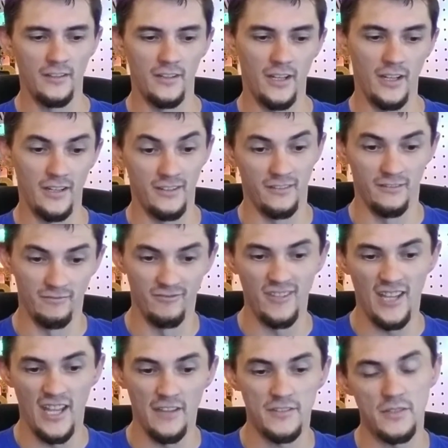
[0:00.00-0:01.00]
and
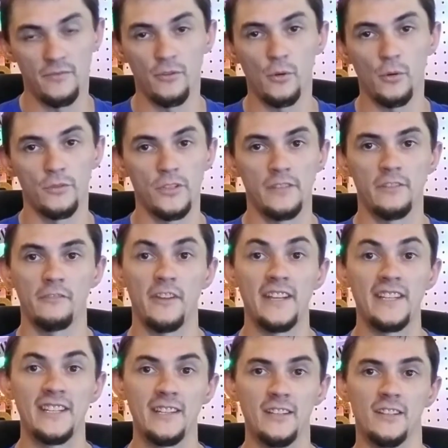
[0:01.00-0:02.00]
have some forward drive if I
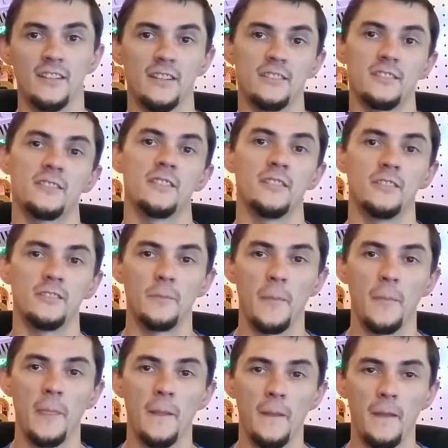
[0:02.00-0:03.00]
needed it. So
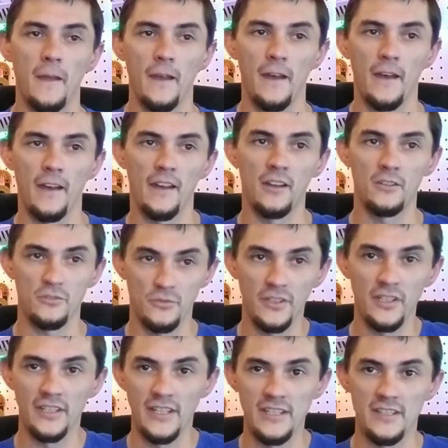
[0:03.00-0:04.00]
I was
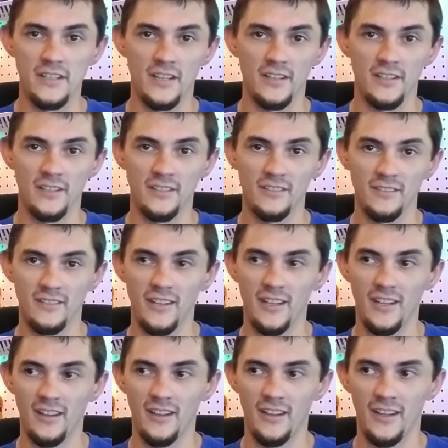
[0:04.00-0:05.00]
really easy on it,
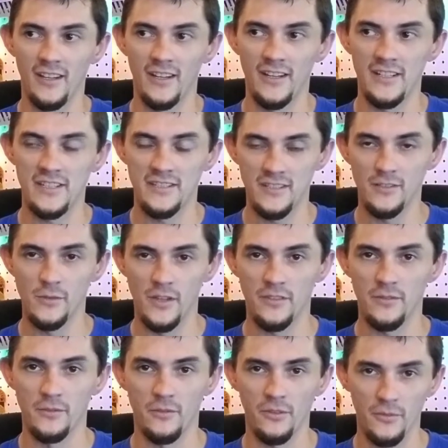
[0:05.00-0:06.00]
and I still went
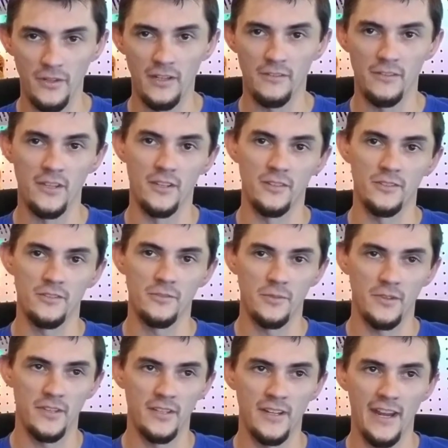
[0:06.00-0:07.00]
through 3 of those
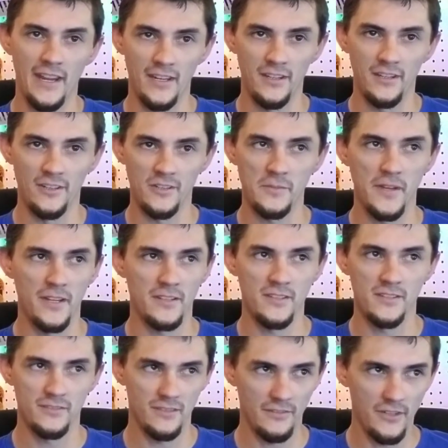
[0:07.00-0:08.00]
within an 8-year span, so
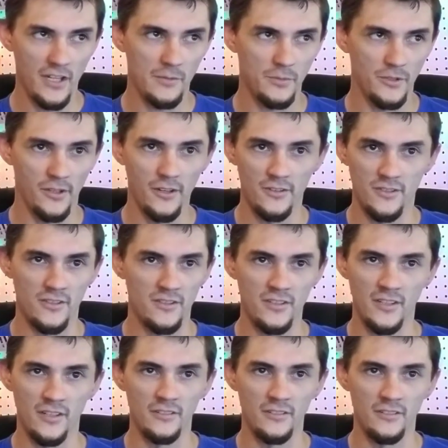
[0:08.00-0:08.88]
every couple of years or so.